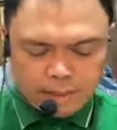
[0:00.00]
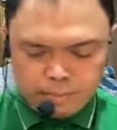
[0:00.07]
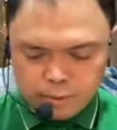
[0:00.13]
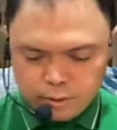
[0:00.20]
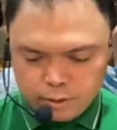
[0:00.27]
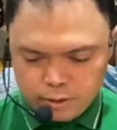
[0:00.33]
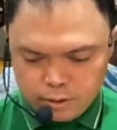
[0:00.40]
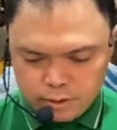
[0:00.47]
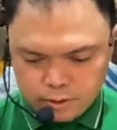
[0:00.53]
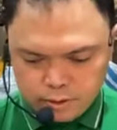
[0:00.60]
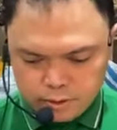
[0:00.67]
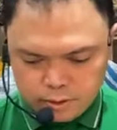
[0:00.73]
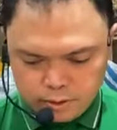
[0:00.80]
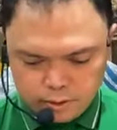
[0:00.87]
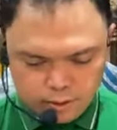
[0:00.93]

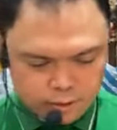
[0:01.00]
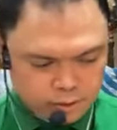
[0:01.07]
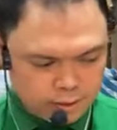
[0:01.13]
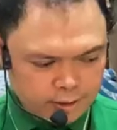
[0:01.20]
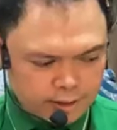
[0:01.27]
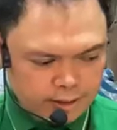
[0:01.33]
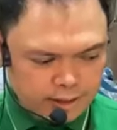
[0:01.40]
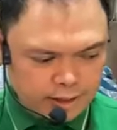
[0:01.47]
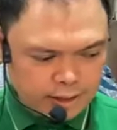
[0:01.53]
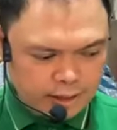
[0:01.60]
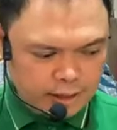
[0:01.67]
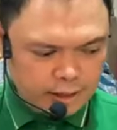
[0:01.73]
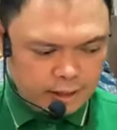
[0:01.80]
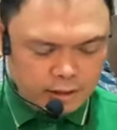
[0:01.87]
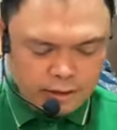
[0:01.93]
chapters,
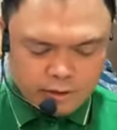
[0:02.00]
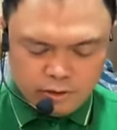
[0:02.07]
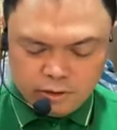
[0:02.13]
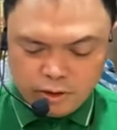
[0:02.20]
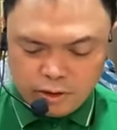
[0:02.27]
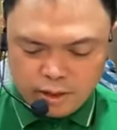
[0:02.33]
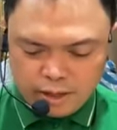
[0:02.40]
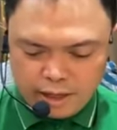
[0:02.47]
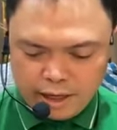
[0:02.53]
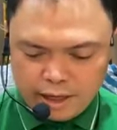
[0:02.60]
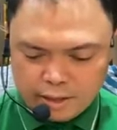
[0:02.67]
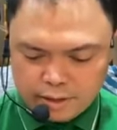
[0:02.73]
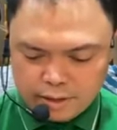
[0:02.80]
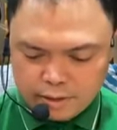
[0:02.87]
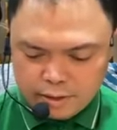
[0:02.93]
like here in John
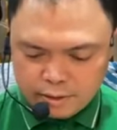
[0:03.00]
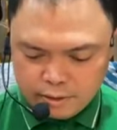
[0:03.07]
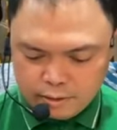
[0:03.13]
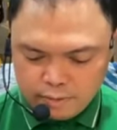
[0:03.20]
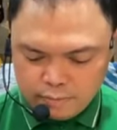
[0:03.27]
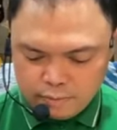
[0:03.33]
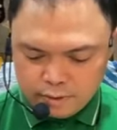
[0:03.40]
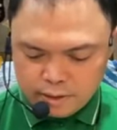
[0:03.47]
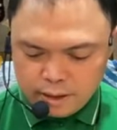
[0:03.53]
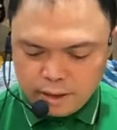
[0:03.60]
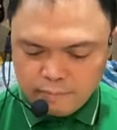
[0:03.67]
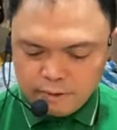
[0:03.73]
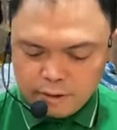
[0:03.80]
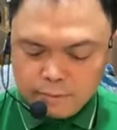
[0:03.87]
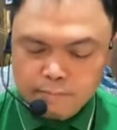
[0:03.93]
8,
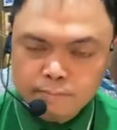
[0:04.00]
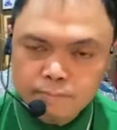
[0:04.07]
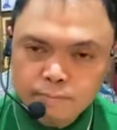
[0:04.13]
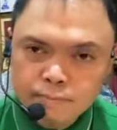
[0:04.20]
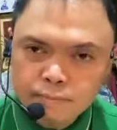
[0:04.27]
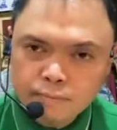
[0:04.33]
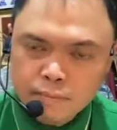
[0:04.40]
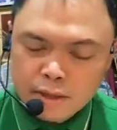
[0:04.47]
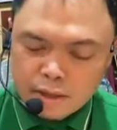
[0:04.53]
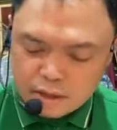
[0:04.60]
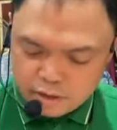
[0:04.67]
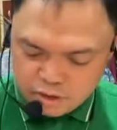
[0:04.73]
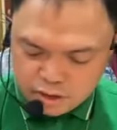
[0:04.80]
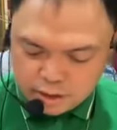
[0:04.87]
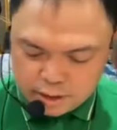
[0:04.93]
verse 11.
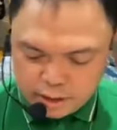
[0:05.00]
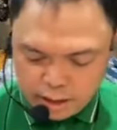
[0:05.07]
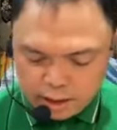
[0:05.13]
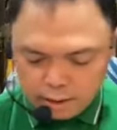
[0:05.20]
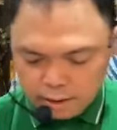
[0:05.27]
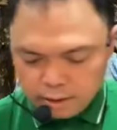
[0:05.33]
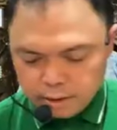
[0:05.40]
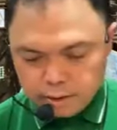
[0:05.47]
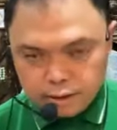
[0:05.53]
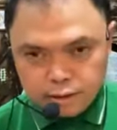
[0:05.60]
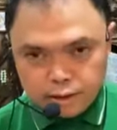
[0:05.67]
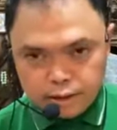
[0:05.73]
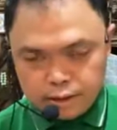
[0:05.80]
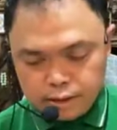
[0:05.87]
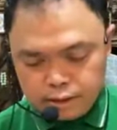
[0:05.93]
She said,
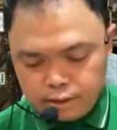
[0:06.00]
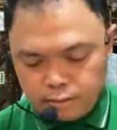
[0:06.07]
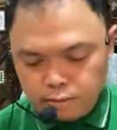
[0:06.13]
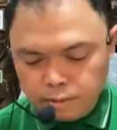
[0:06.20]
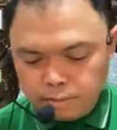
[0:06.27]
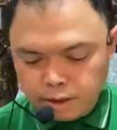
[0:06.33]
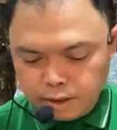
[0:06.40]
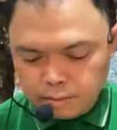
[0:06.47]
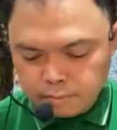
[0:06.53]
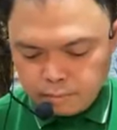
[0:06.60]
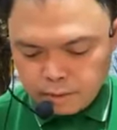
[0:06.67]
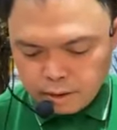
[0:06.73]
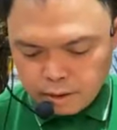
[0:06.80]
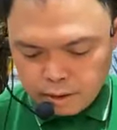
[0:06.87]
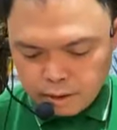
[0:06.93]
"This is the woman."
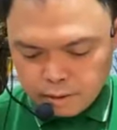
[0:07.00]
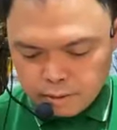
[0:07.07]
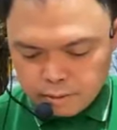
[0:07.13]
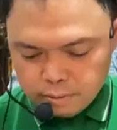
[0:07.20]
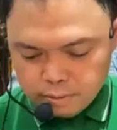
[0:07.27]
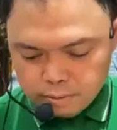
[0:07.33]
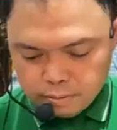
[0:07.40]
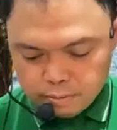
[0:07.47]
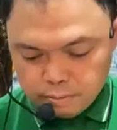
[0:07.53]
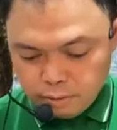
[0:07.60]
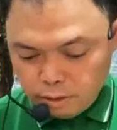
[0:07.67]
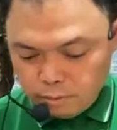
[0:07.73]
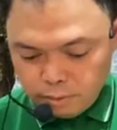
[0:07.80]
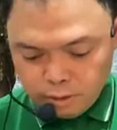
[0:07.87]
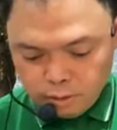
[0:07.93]

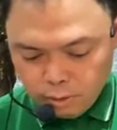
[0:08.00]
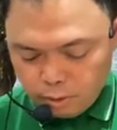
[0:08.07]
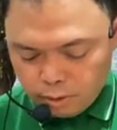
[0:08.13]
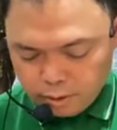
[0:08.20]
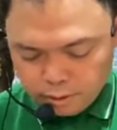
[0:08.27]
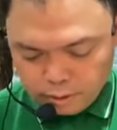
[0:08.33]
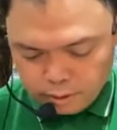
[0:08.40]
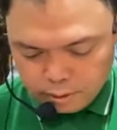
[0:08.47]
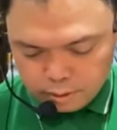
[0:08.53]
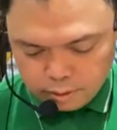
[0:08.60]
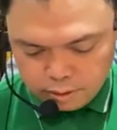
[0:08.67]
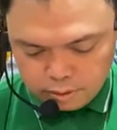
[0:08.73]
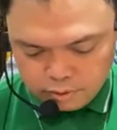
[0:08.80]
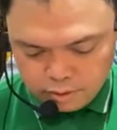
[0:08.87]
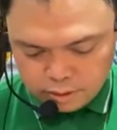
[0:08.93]
"No one, Lord."
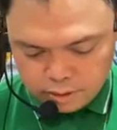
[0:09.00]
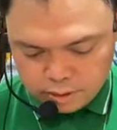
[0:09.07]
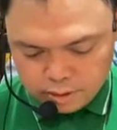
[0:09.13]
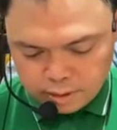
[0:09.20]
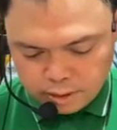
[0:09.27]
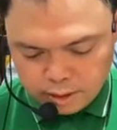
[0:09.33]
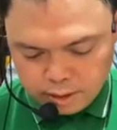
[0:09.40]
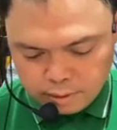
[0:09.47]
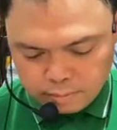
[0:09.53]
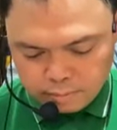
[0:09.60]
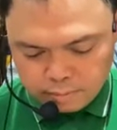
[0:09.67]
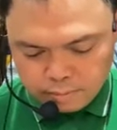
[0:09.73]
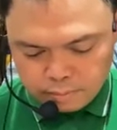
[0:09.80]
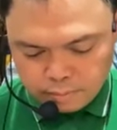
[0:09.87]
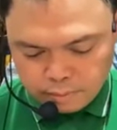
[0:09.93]
And Jesus said,
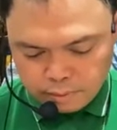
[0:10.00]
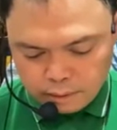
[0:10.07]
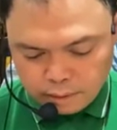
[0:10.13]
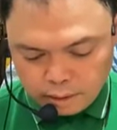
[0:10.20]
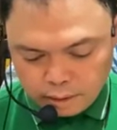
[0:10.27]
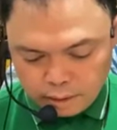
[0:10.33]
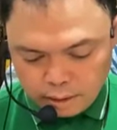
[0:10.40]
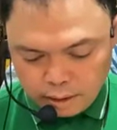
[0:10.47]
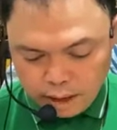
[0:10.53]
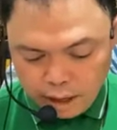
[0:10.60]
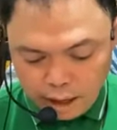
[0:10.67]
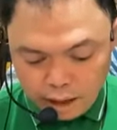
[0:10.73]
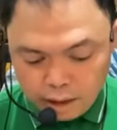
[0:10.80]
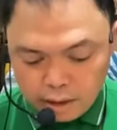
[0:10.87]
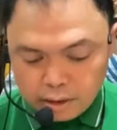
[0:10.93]

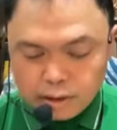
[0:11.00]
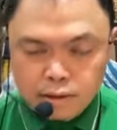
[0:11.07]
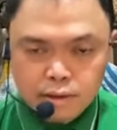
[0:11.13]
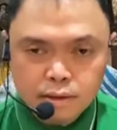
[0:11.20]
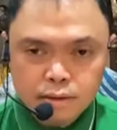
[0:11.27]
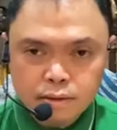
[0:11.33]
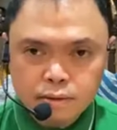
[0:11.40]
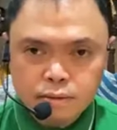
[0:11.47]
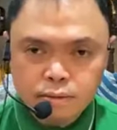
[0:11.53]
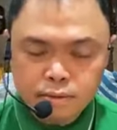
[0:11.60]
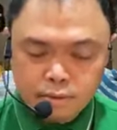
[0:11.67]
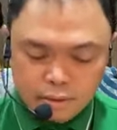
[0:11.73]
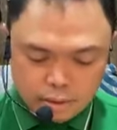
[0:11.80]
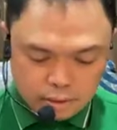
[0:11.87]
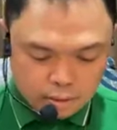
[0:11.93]
"I
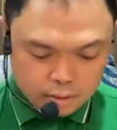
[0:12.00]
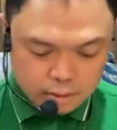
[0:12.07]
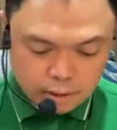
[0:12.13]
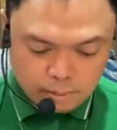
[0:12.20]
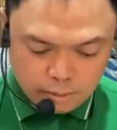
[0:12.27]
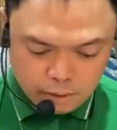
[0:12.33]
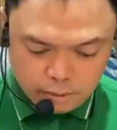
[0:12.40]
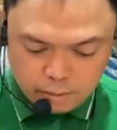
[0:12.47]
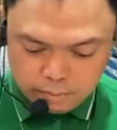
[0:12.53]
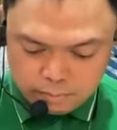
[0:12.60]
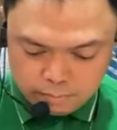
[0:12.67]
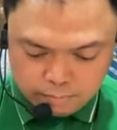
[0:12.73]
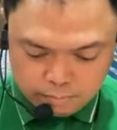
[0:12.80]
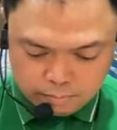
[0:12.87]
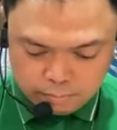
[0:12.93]
do not condemn you
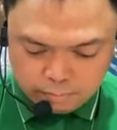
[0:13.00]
